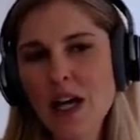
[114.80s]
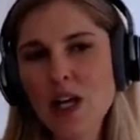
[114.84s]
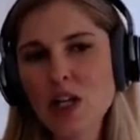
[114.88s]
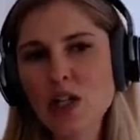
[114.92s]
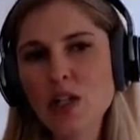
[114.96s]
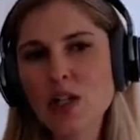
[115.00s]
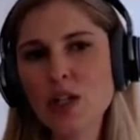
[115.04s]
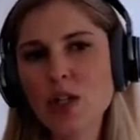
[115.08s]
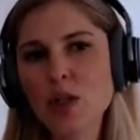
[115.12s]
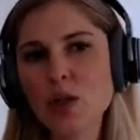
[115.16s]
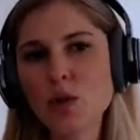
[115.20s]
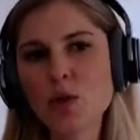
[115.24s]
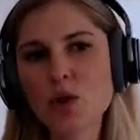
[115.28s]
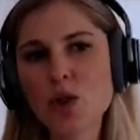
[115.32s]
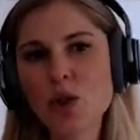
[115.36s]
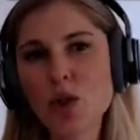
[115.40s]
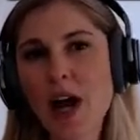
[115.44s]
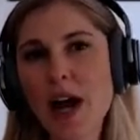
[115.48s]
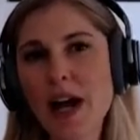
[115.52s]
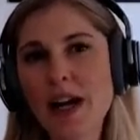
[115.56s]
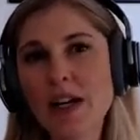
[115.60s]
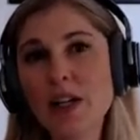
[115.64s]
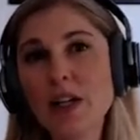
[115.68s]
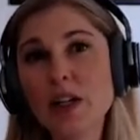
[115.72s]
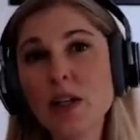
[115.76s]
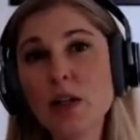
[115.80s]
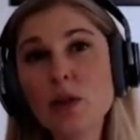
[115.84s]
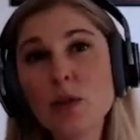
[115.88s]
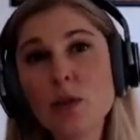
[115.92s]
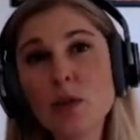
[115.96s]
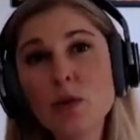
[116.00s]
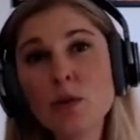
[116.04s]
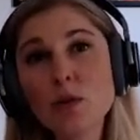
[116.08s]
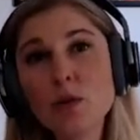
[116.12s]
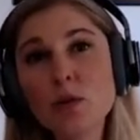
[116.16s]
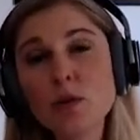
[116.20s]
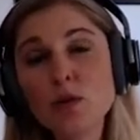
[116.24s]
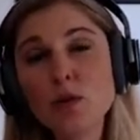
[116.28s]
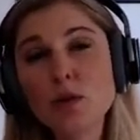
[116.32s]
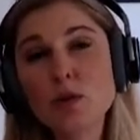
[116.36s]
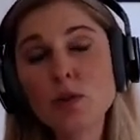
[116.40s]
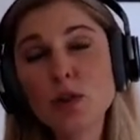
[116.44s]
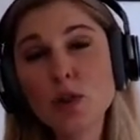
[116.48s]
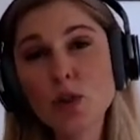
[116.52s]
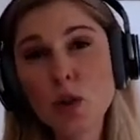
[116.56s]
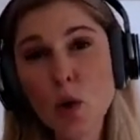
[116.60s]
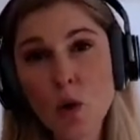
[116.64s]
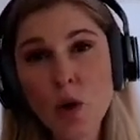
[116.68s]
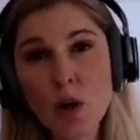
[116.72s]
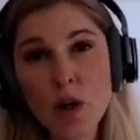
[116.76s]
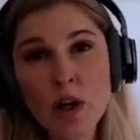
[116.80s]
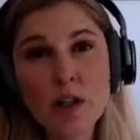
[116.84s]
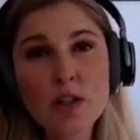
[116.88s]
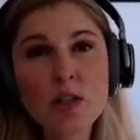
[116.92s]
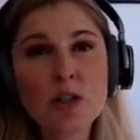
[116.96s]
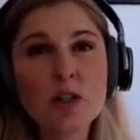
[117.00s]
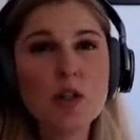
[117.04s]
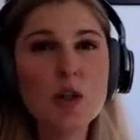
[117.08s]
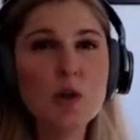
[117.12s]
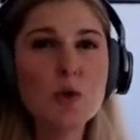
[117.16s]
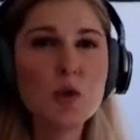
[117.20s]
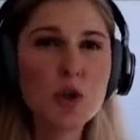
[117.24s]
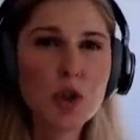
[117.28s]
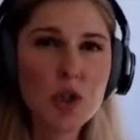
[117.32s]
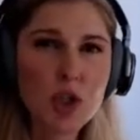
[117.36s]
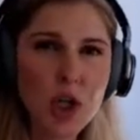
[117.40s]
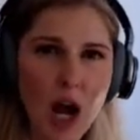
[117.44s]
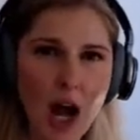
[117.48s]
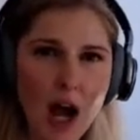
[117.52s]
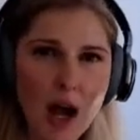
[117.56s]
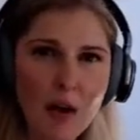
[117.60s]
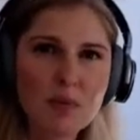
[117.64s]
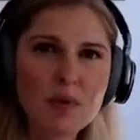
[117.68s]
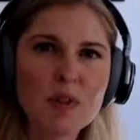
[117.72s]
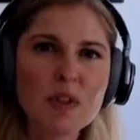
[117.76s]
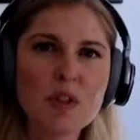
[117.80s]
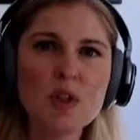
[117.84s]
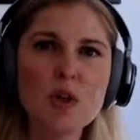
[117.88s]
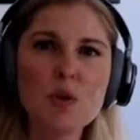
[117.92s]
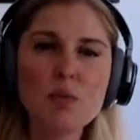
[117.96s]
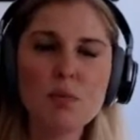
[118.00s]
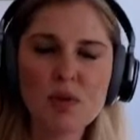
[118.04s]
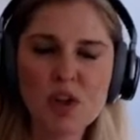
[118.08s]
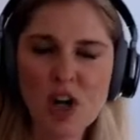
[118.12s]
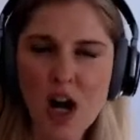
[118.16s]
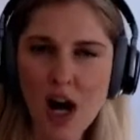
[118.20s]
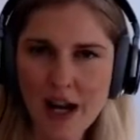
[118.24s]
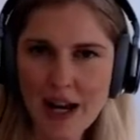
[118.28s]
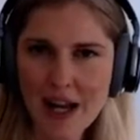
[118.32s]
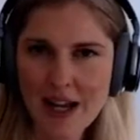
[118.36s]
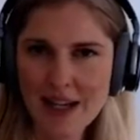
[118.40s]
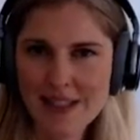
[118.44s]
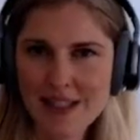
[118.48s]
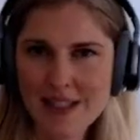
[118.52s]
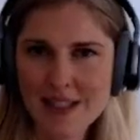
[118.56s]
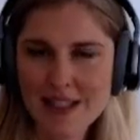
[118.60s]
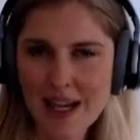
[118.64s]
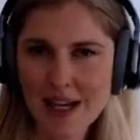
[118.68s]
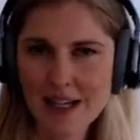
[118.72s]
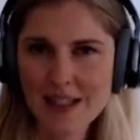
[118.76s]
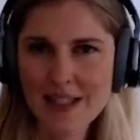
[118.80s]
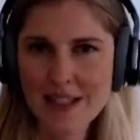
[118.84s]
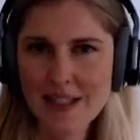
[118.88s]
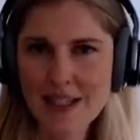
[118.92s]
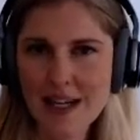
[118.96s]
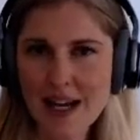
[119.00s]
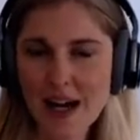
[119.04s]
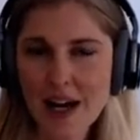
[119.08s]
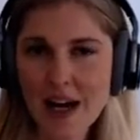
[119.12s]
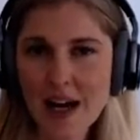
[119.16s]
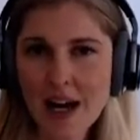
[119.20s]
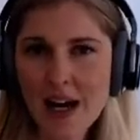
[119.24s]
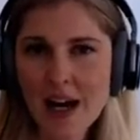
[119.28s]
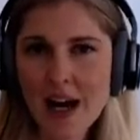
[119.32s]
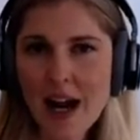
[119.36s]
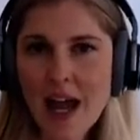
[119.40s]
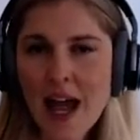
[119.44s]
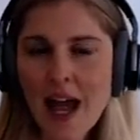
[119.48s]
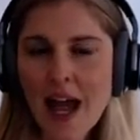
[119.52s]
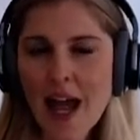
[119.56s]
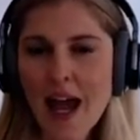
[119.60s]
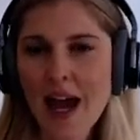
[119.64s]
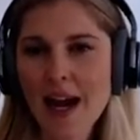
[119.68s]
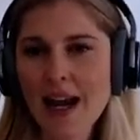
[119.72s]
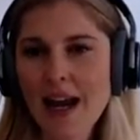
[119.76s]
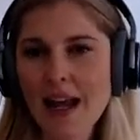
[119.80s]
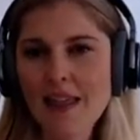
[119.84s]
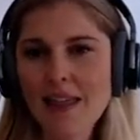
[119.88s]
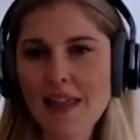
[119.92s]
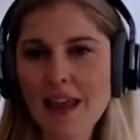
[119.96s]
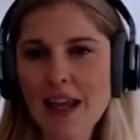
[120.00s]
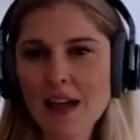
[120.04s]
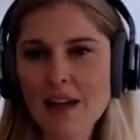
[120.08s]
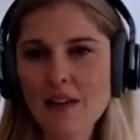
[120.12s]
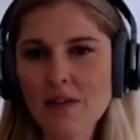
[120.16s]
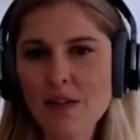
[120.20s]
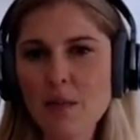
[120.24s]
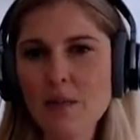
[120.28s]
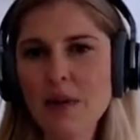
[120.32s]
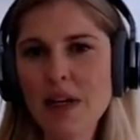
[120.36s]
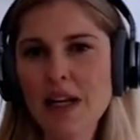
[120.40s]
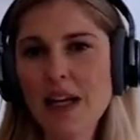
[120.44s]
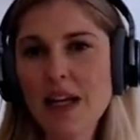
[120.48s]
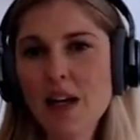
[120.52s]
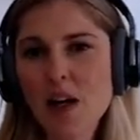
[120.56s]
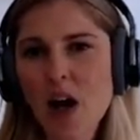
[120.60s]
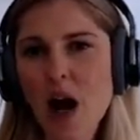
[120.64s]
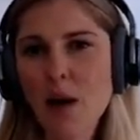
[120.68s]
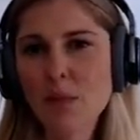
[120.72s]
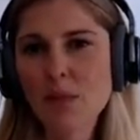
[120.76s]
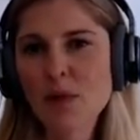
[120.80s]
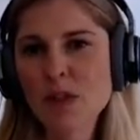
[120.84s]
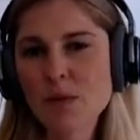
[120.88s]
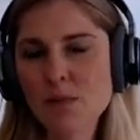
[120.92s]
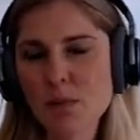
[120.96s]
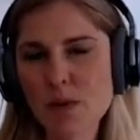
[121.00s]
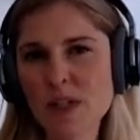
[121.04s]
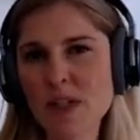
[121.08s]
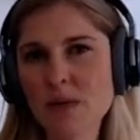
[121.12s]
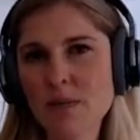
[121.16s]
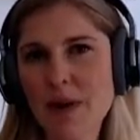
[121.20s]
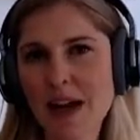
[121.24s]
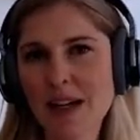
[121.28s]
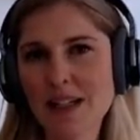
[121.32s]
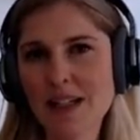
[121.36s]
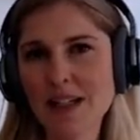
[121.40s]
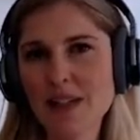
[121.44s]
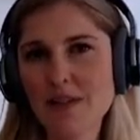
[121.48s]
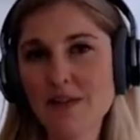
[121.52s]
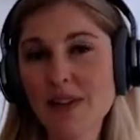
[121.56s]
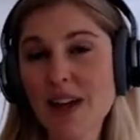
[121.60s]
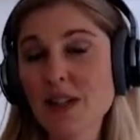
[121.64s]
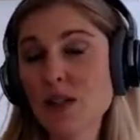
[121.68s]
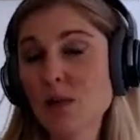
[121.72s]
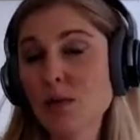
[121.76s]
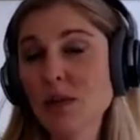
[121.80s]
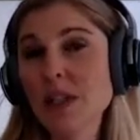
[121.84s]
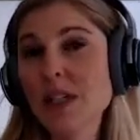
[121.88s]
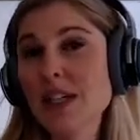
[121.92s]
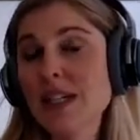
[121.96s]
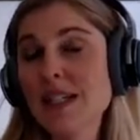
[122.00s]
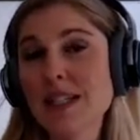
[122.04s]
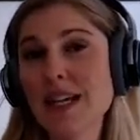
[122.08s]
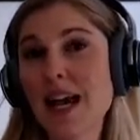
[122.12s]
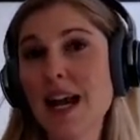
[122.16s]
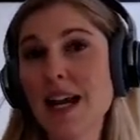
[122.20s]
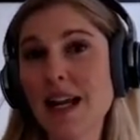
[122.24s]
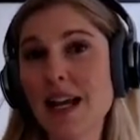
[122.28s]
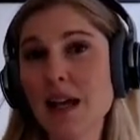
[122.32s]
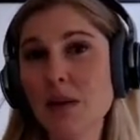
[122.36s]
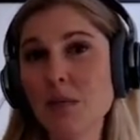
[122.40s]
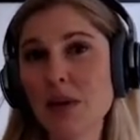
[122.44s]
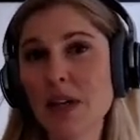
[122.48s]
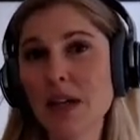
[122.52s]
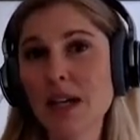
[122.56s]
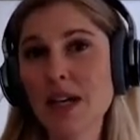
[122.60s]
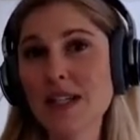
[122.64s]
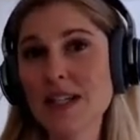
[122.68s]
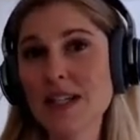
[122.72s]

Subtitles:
to try new stores, new shops, new products next year. And I think from an e-commerce perspective, that's really exciting because